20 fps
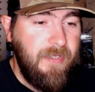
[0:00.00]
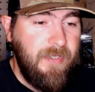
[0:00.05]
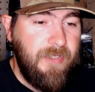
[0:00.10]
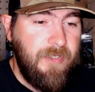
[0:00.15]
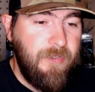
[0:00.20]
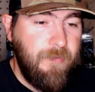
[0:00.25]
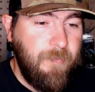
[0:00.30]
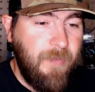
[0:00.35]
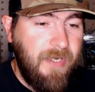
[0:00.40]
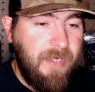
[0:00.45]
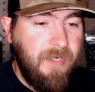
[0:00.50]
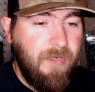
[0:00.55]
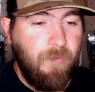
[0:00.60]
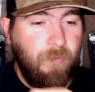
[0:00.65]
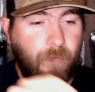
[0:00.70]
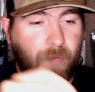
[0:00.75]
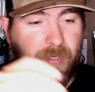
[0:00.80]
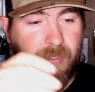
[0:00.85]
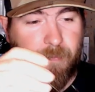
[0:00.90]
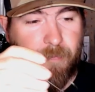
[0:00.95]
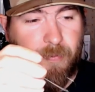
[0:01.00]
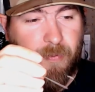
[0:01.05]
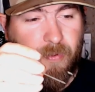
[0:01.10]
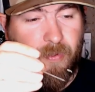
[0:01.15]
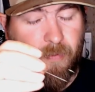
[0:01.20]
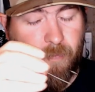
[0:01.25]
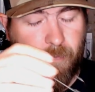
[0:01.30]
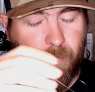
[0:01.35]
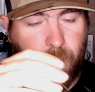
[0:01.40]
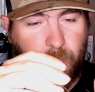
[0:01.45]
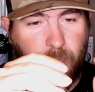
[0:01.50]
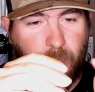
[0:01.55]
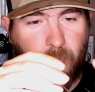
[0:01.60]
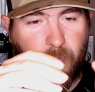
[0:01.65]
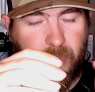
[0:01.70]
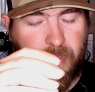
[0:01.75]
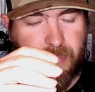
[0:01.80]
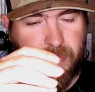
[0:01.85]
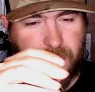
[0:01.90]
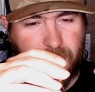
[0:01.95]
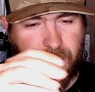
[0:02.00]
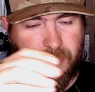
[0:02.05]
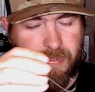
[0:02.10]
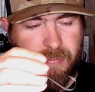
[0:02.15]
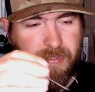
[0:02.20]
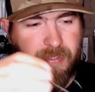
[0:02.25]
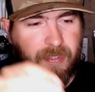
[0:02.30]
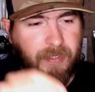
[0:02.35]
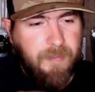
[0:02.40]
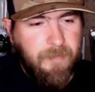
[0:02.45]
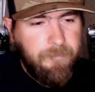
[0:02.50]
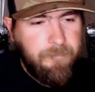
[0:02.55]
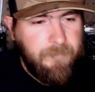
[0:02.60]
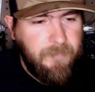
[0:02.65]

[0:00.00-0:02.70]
You're making a weak point anytime.